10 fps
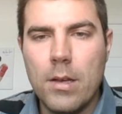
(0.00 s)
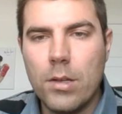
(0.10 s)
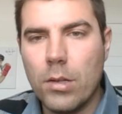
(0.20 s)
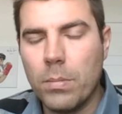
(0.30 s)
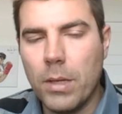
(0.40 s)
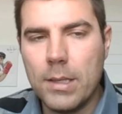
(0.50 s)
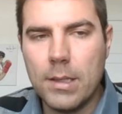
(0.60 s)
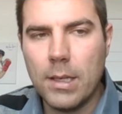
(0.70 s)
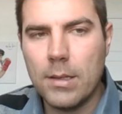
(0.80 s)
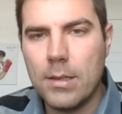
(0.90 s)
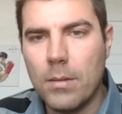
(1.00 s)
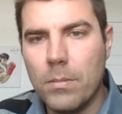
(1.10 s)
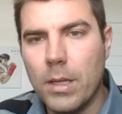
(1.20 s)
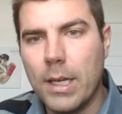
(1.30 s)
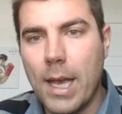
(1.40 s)
the place needed some
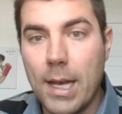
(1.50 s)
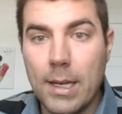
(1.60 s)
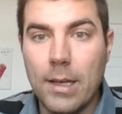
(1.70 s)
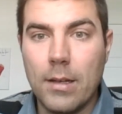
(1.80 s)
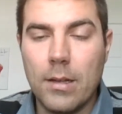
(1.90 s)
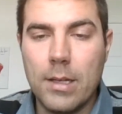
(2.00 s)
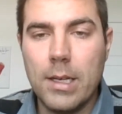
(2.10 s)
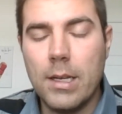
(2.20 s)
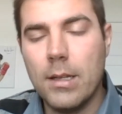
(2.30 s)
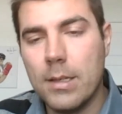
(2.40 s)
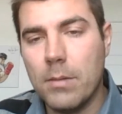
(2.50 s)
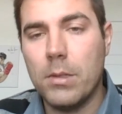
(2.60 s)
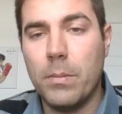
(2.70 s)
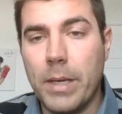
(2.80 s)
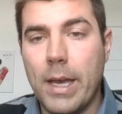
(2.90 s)
needed someone
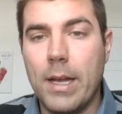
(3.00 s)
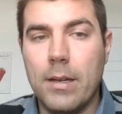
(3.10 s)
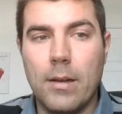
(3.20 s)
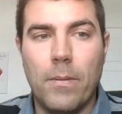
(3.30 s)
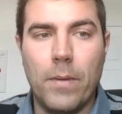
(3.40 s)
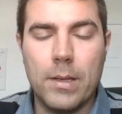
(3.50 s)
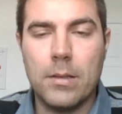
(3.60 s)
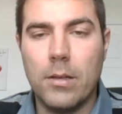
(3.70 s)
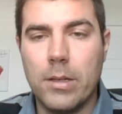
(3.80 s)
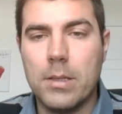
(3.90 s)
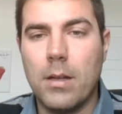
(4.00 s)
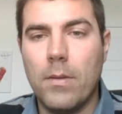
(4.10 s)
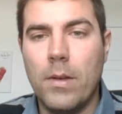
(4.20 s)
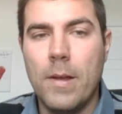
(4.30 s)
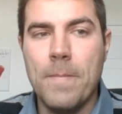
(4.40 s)
to be handy to fix a lot of stuff,
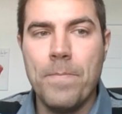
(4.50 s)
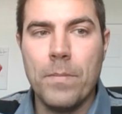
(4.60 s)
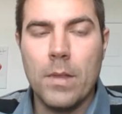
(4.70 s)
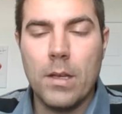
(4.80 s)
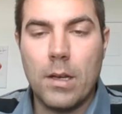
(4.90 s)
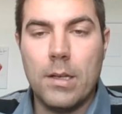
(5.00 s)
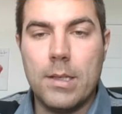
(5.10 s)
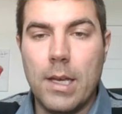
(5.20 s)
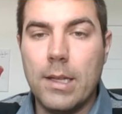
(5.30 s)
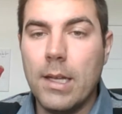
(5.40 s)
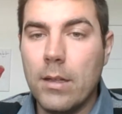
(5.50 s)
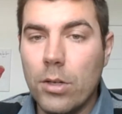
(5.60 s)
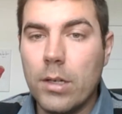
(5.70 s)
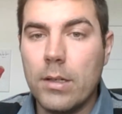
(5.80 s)
because it did look